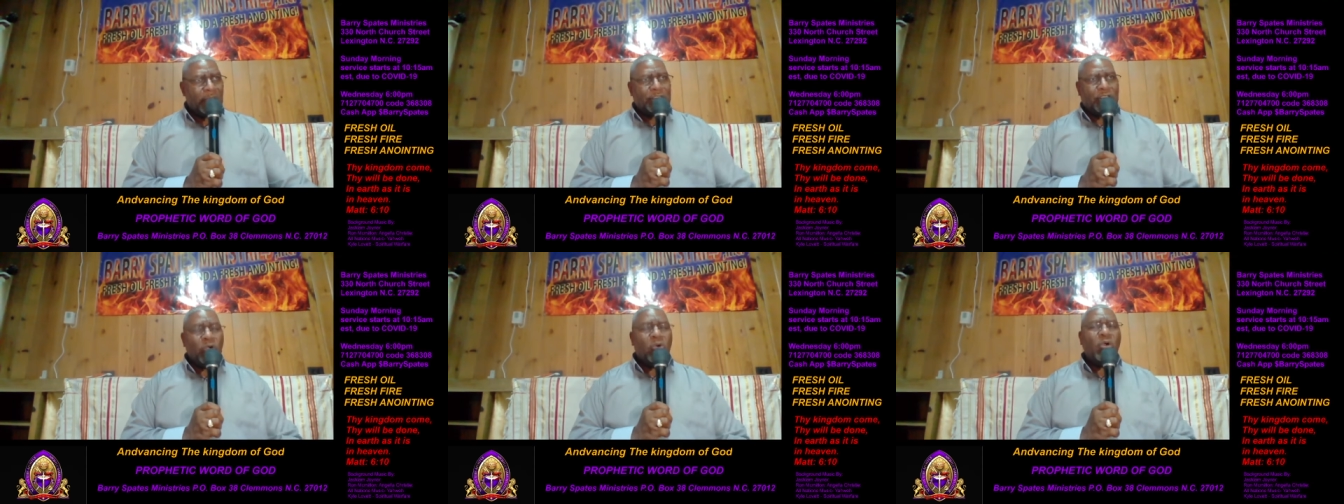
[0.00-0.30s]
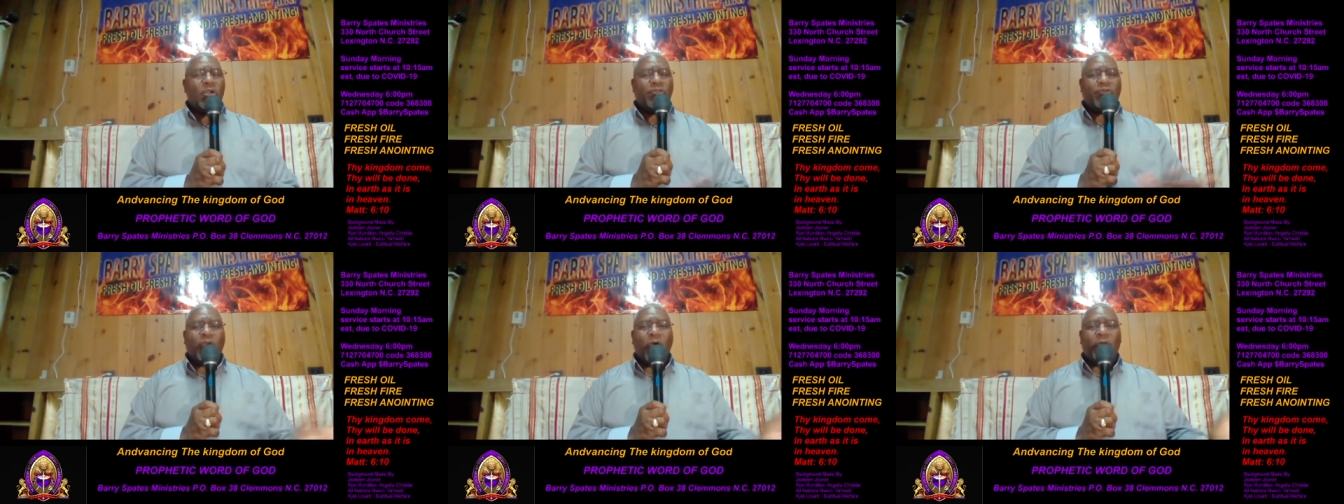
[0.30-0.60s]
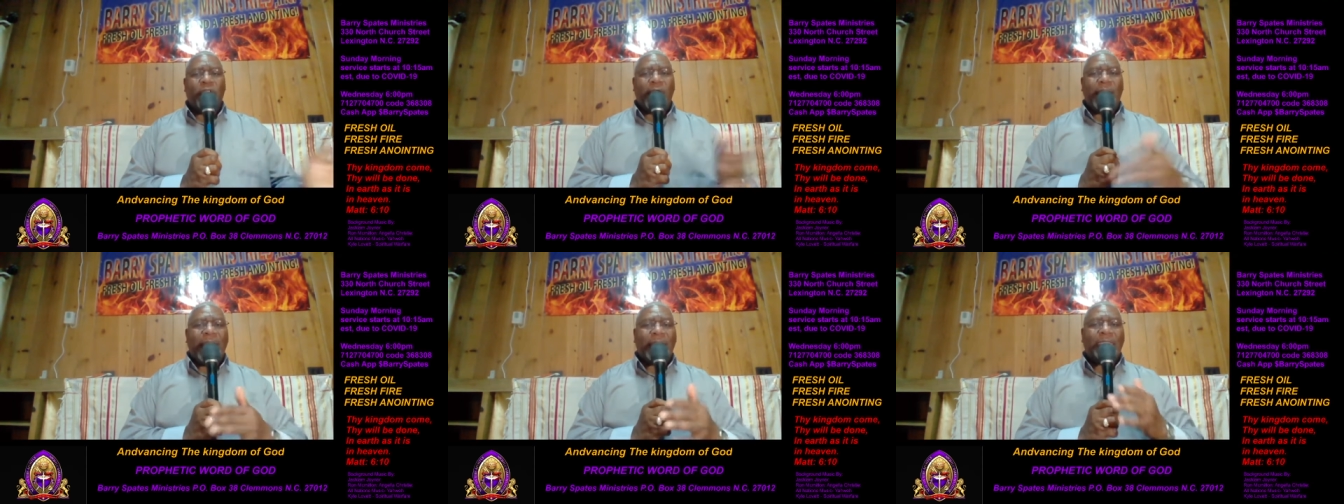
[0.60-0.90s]
to and fro.
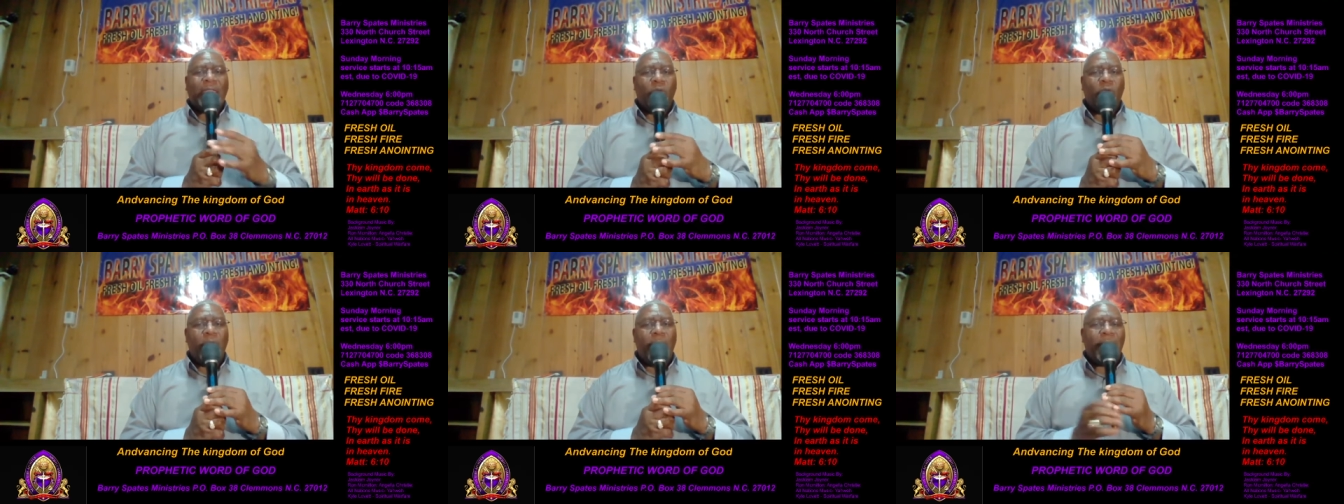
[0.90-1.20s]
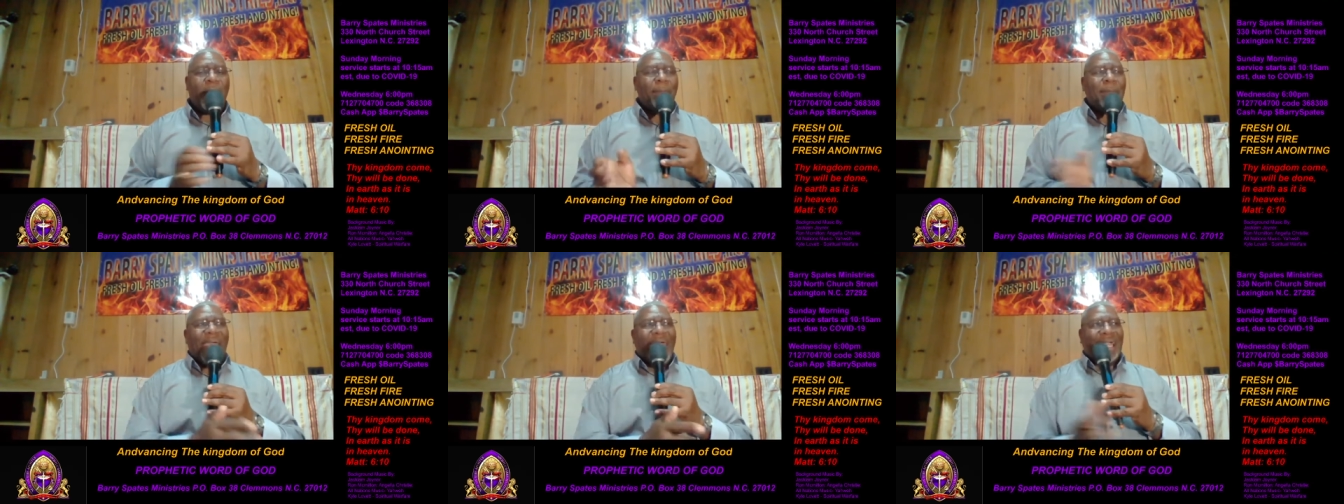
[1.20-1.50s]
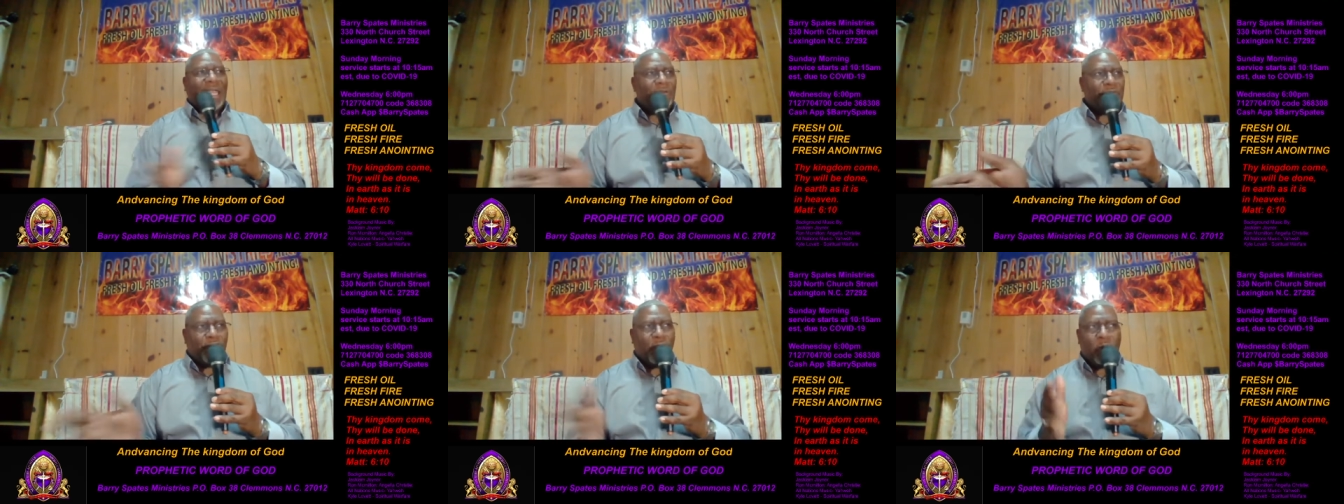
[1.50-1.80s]
They're like the wind. They're
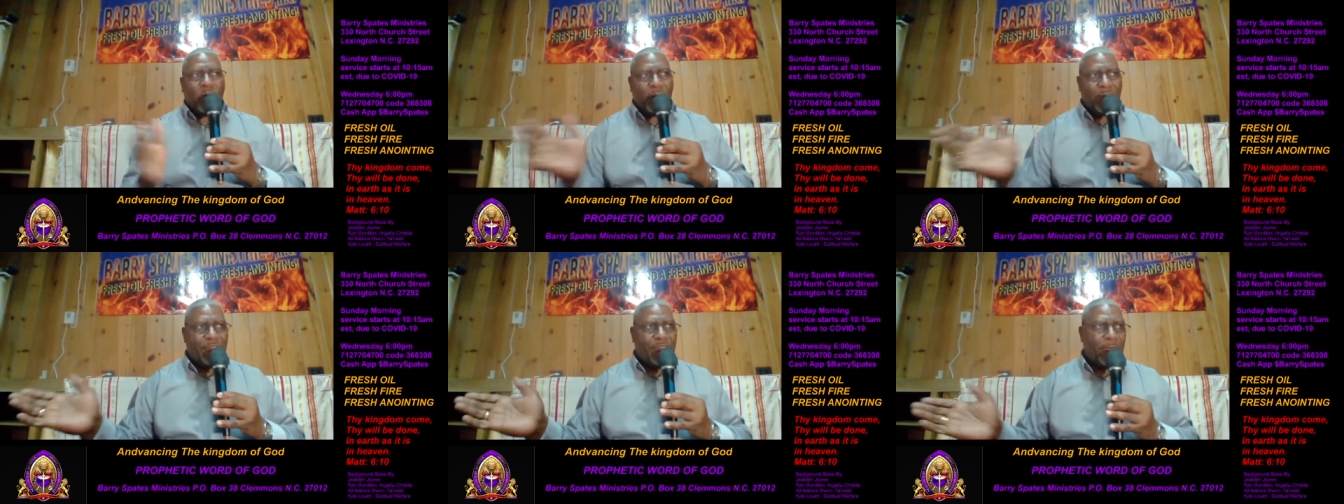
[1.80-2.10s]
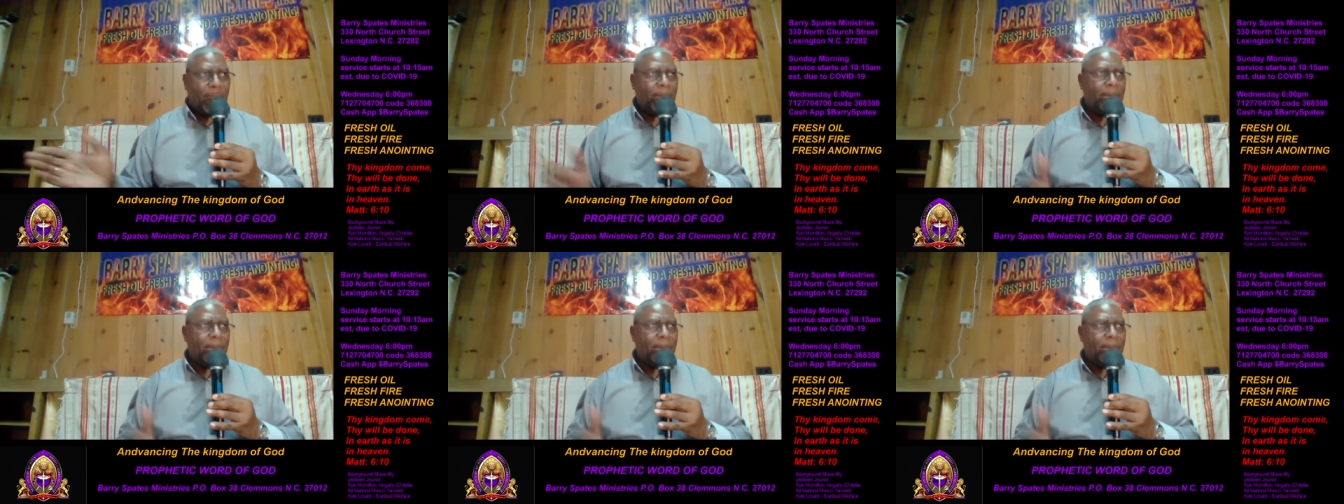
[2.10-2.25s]
back and forth.